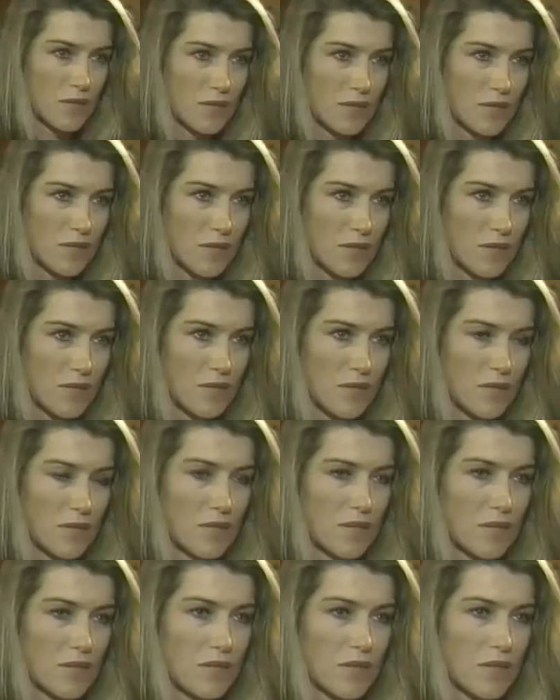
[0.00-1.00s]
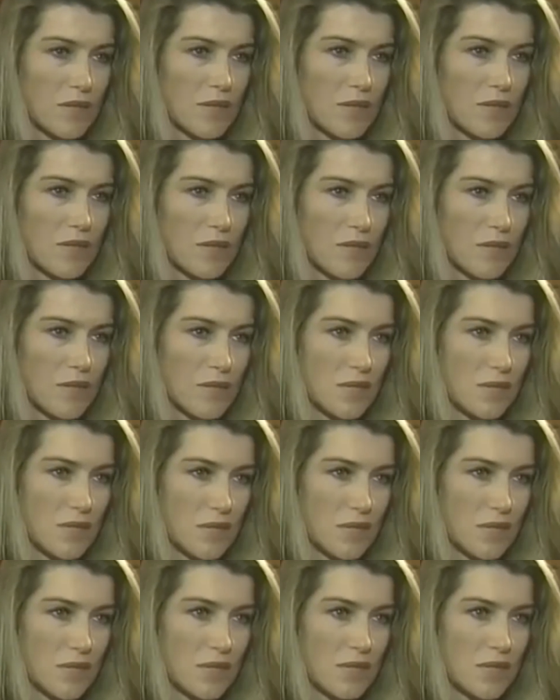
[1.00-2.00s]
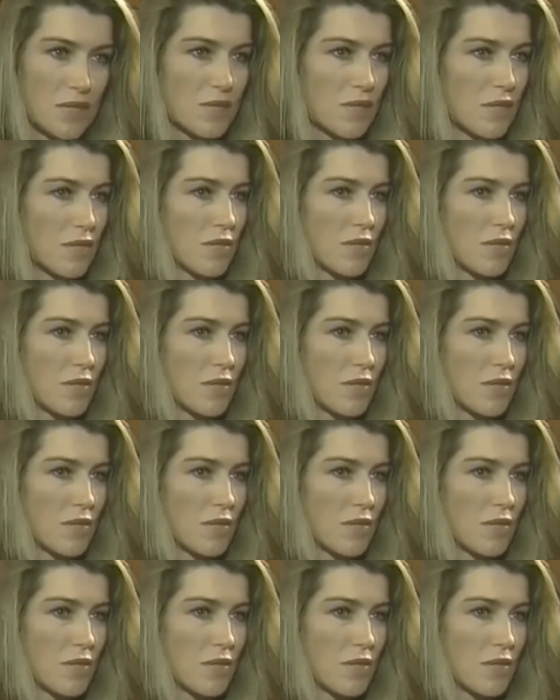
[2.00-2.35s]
You know, I wasn't getting into any of that.